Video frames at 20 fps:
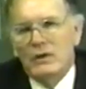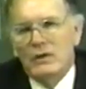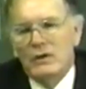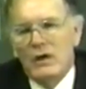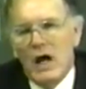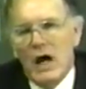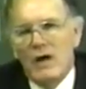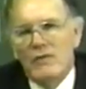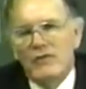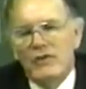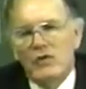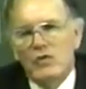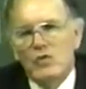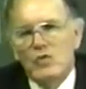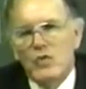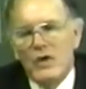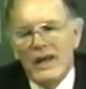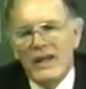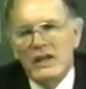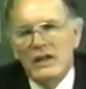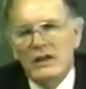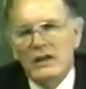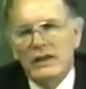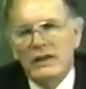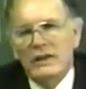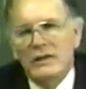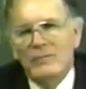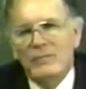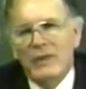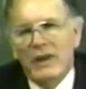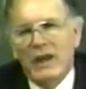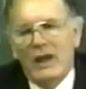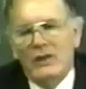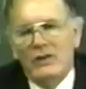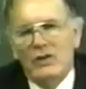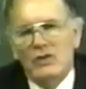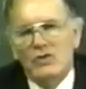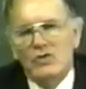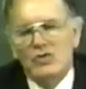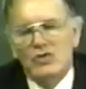of the wrangling and the